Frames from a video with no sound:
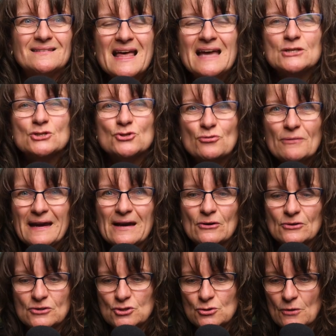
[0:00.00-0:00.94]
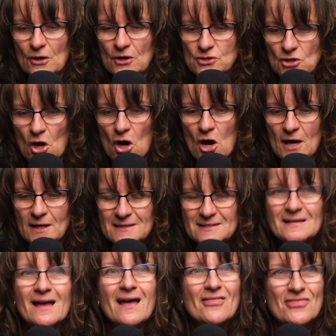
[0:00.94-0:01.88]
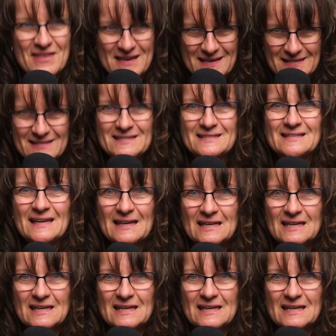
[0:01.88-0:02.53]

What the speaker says: that trigger to our dogs, this